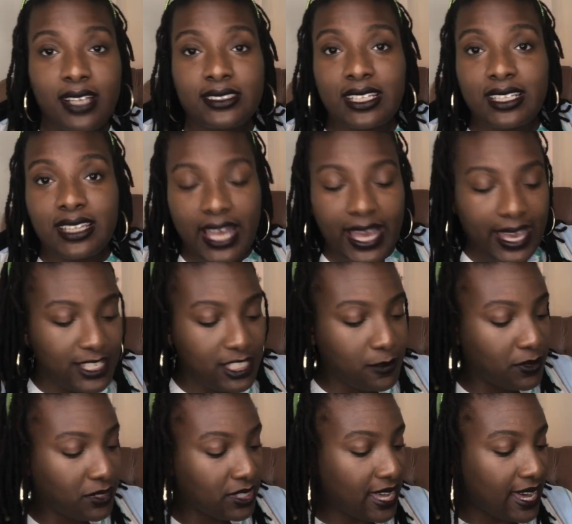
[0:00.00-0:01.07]
The
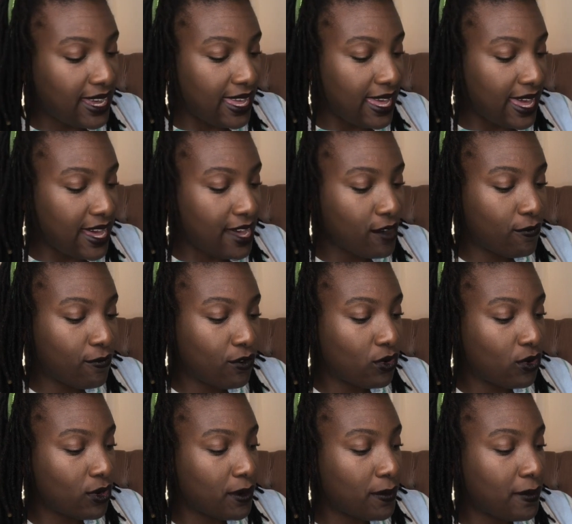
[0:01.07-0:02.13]
last book I have
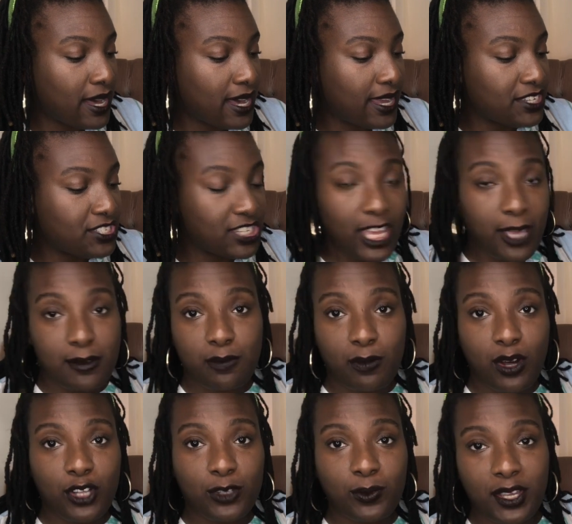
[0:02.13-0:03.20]
for my James
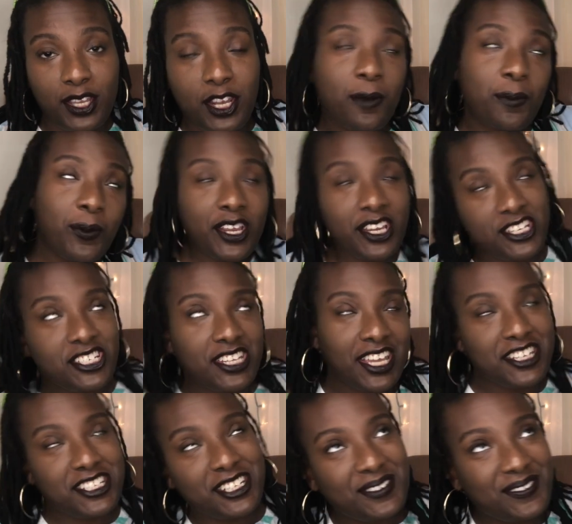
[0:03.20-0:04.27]
Baldwin
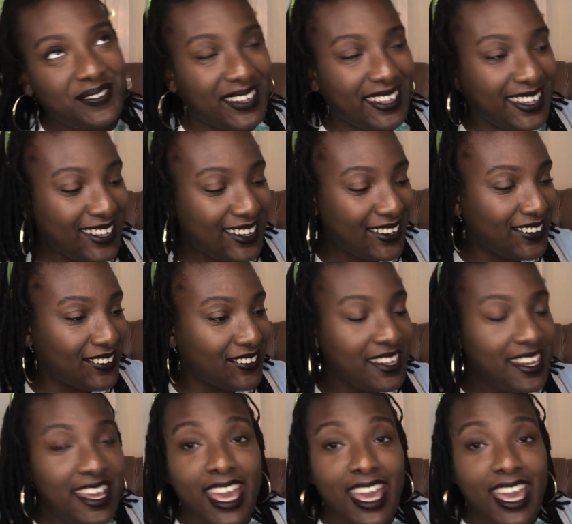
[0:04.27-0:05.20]
appreciation video